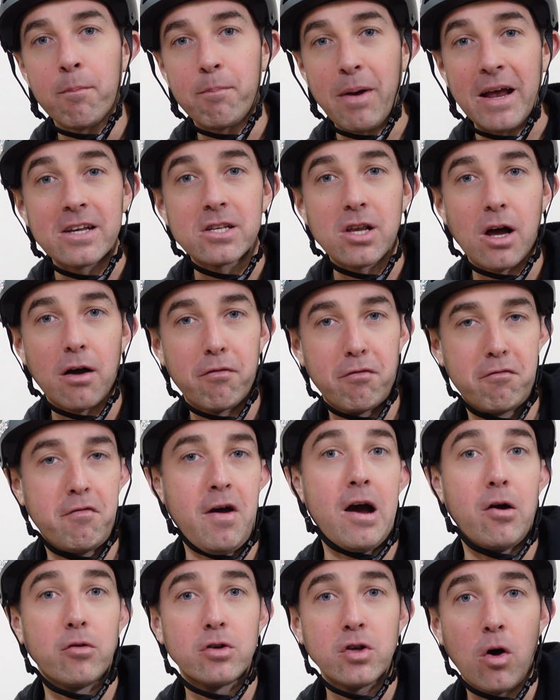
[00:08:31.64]
based off of
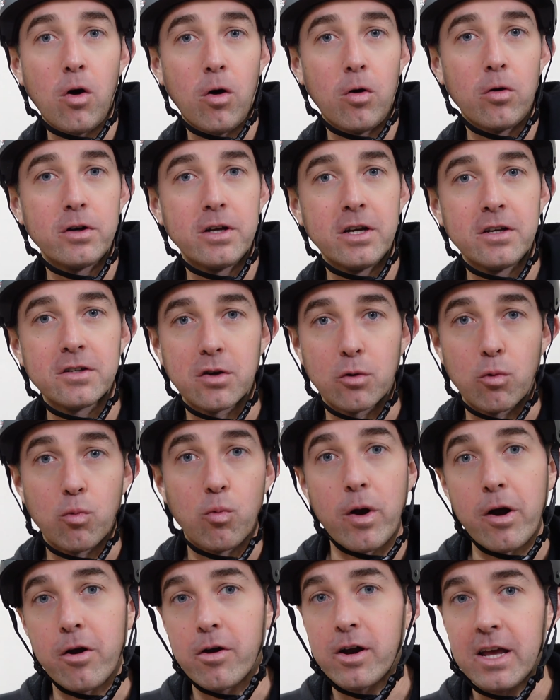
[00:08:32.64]
how tall it is or
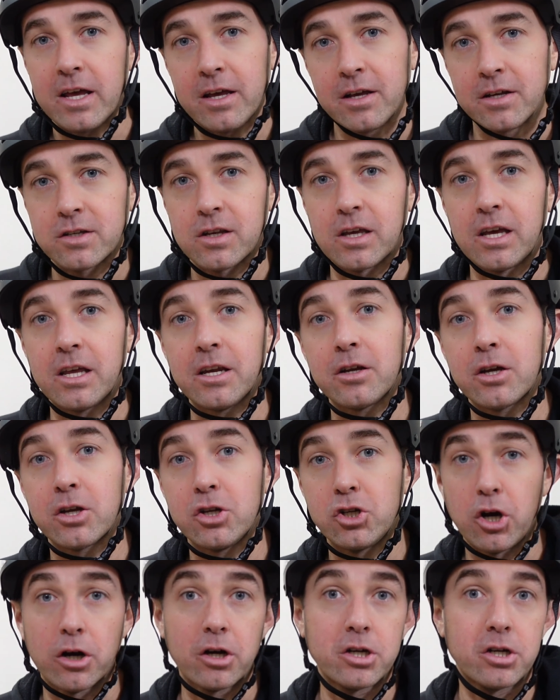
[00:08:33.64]
where it is in
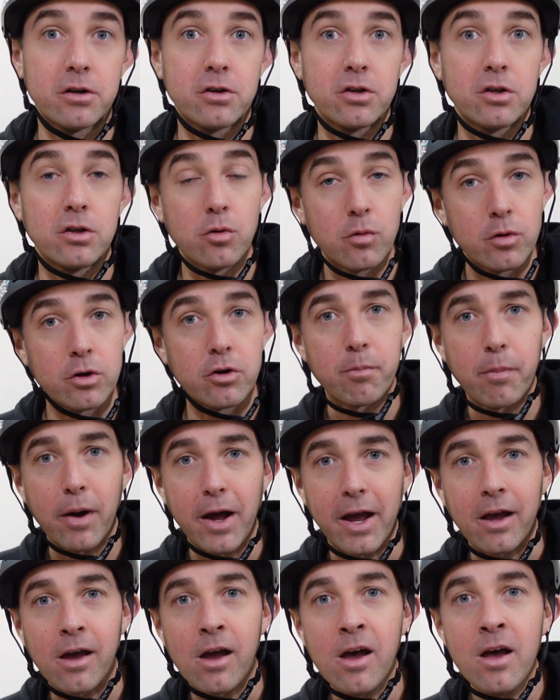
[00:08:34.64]
conjunction to you and your
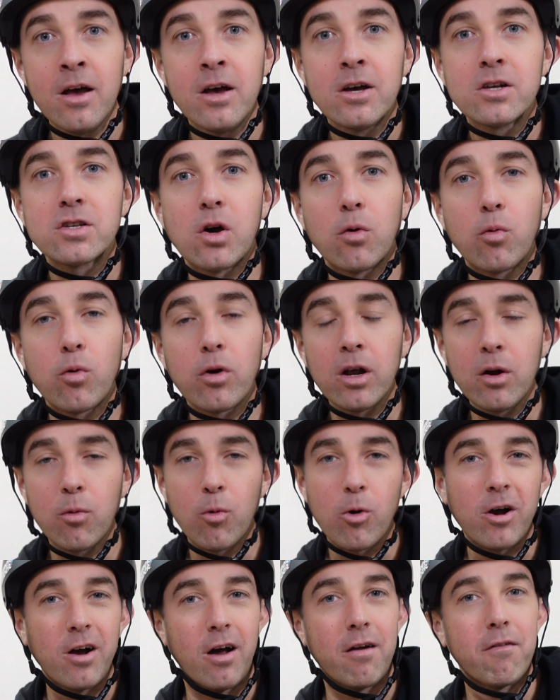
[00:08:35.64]
bike. So we're gonna
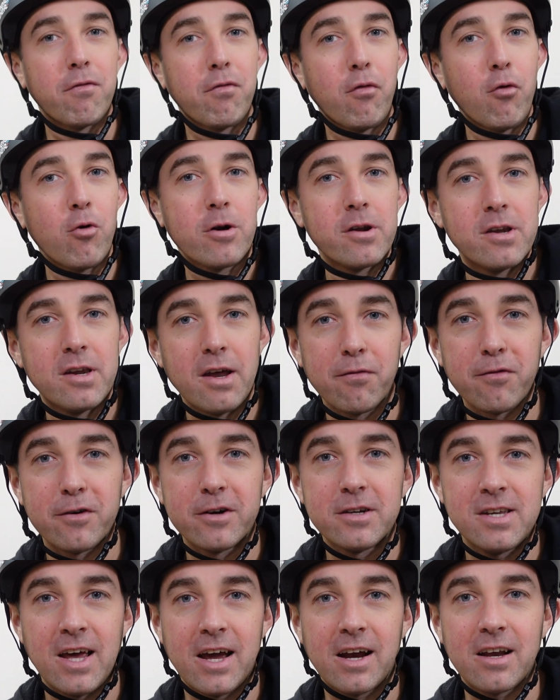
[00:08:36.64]
work on 4
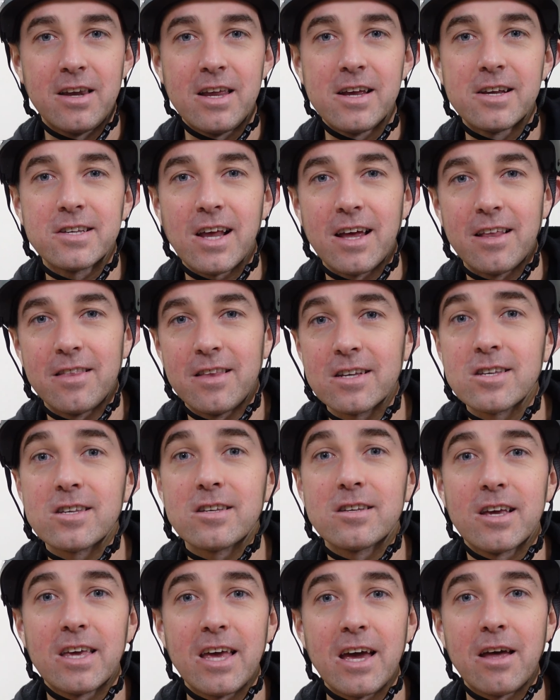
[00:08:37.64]
different techniques, and this
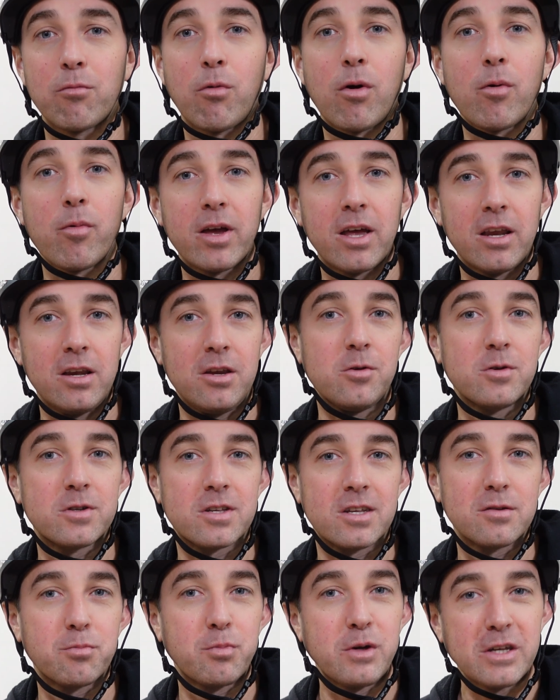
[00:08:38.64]
is again where we can use
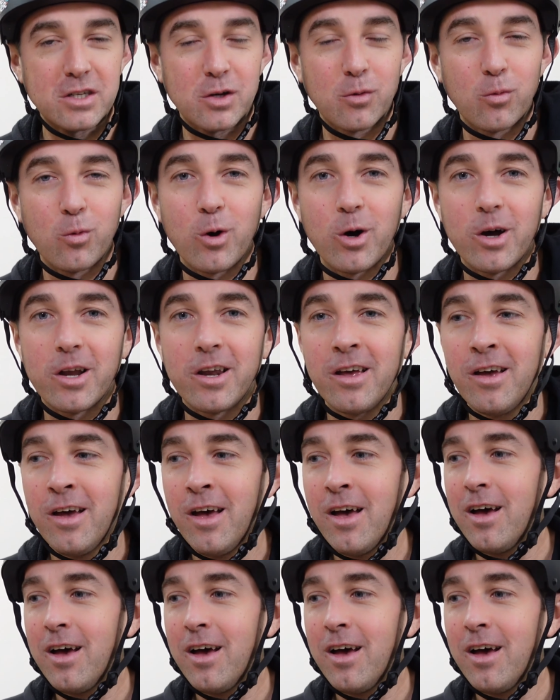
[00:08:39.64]
this piece of wood.